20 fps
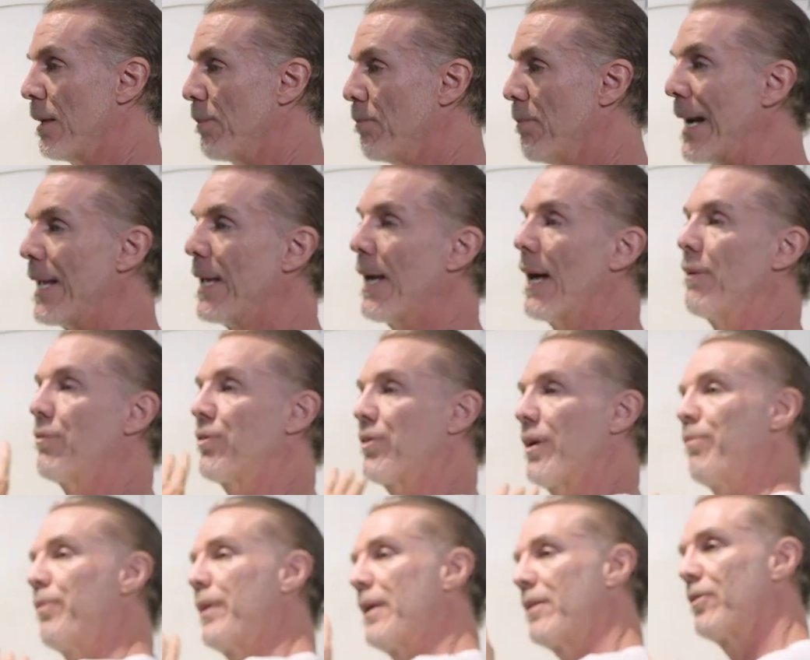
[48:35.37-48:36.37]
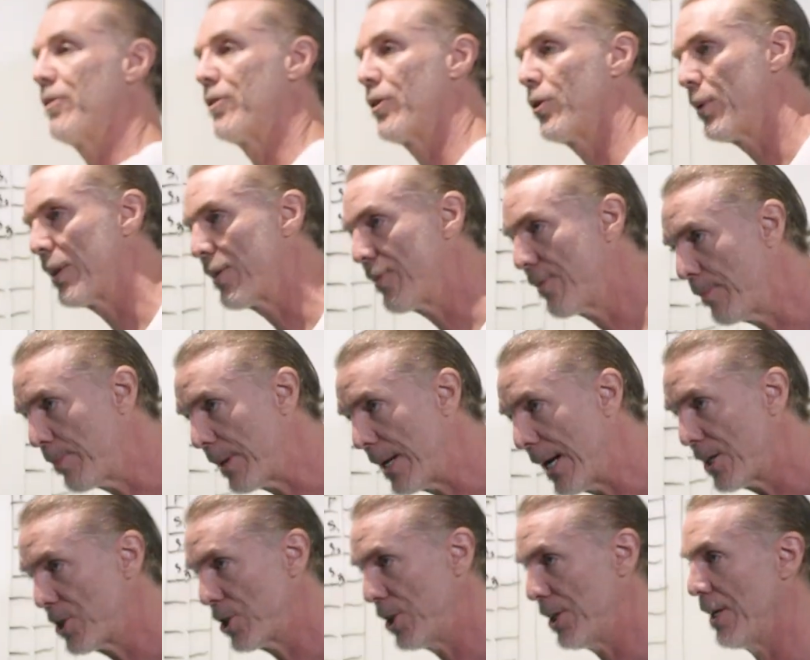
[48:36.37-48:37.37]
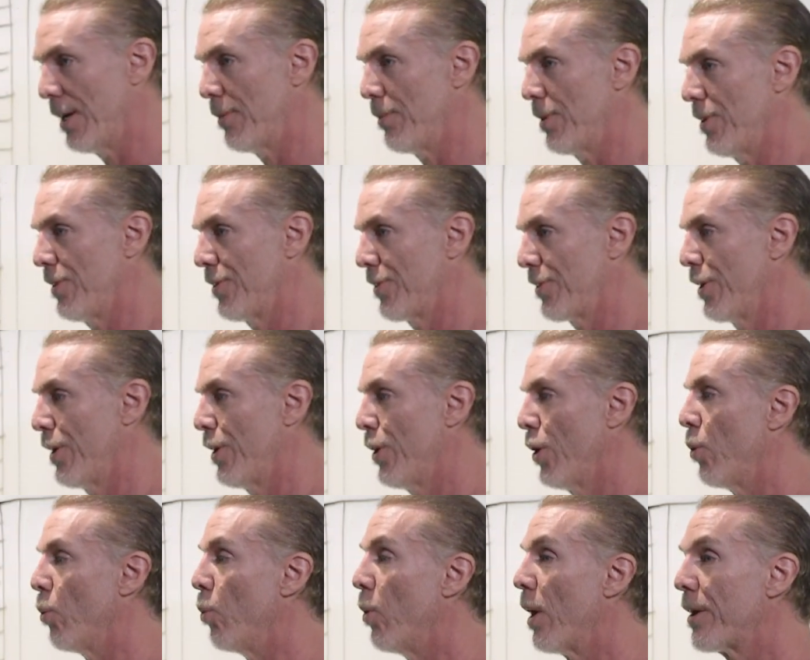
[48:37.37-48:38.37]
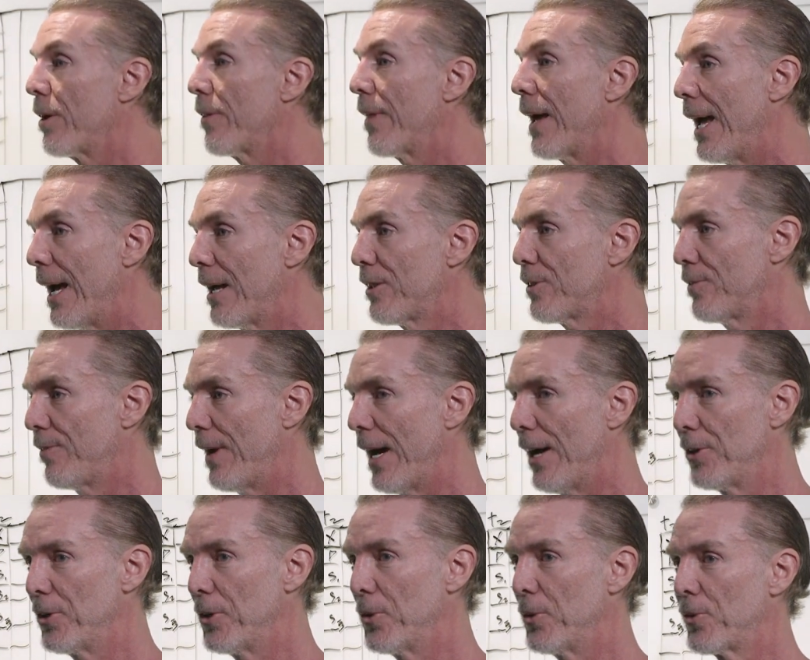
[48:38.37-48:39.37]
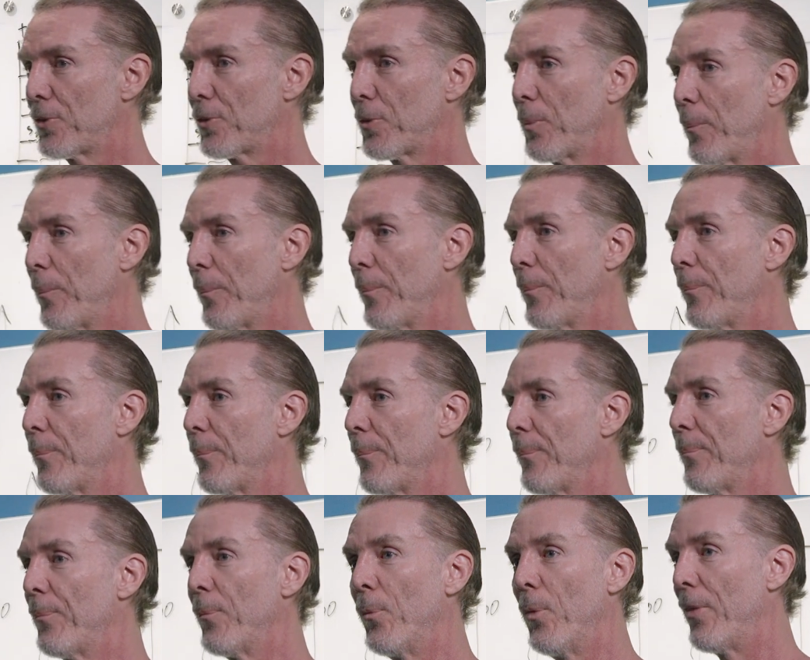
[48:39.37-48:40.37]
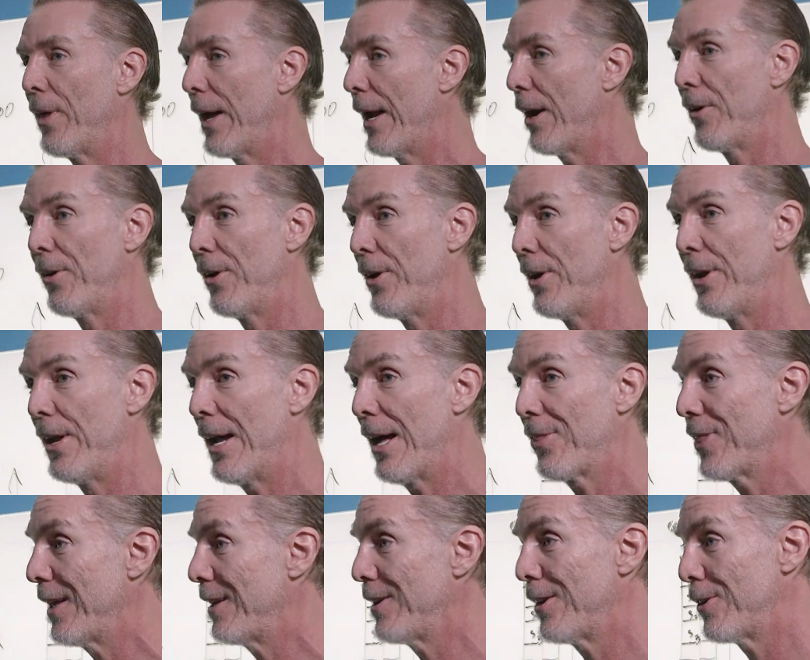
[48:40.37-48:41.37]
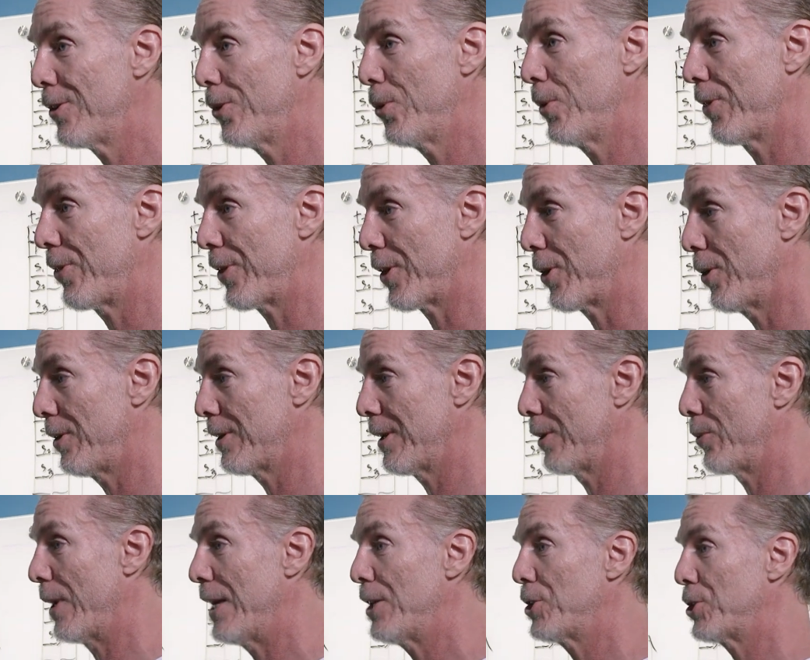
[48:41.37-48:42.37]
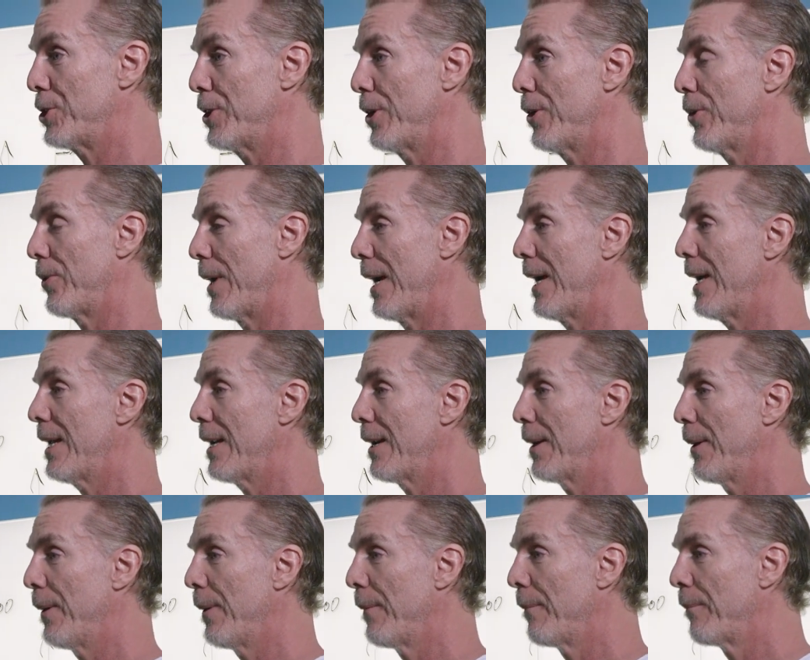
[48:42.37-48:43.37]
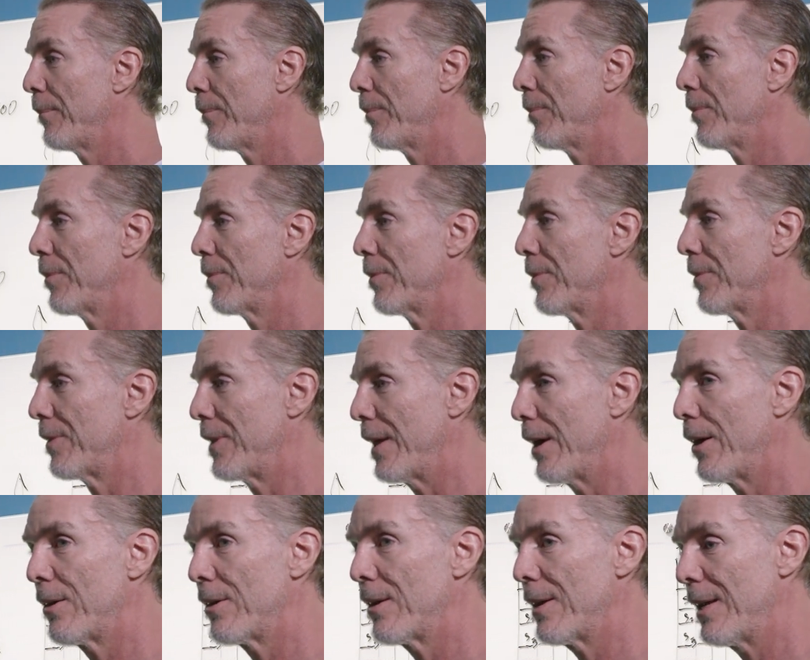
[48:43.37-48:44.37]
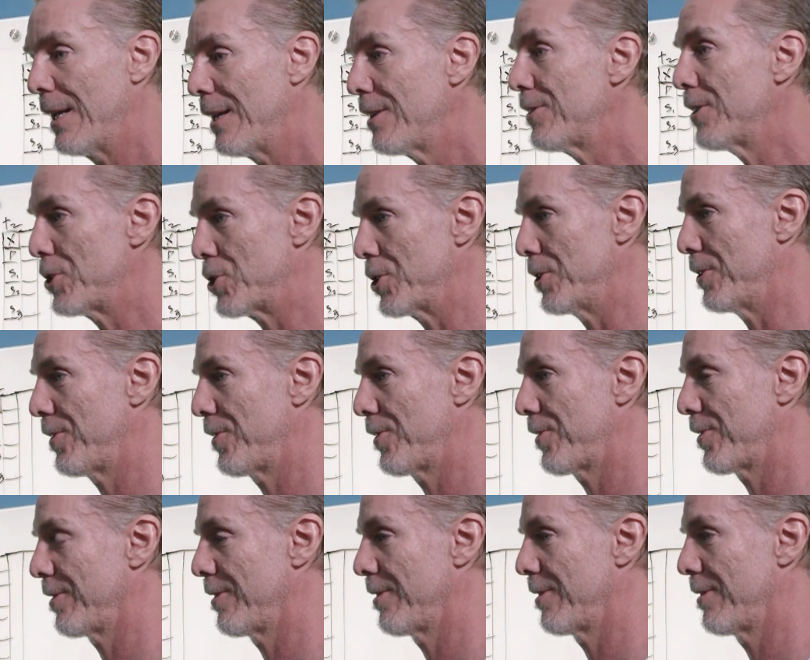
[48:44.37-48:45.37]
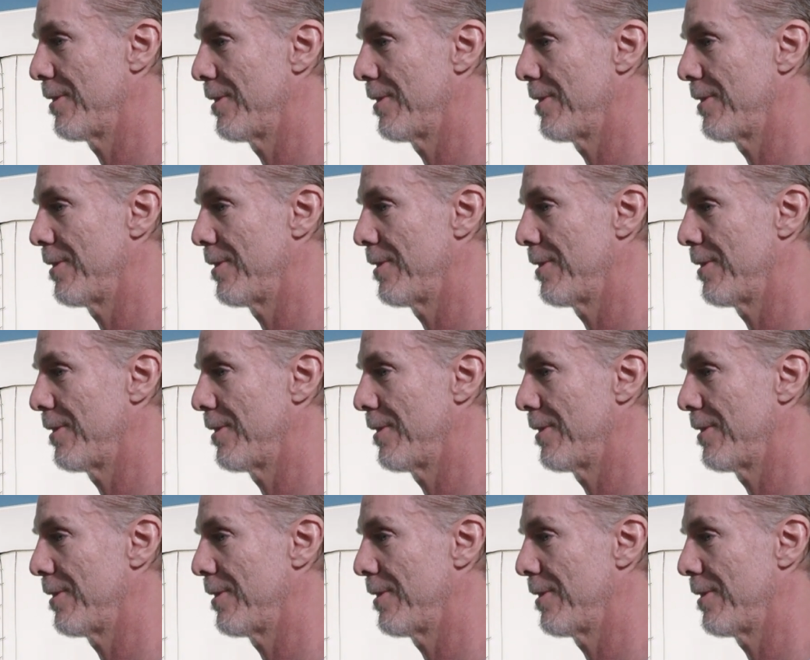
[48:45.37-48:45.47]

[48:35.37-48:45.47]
might have something to do with Fibonacci numbers. What are the S values? Well, they're nothing to do with the golden ratio, right? They're integers.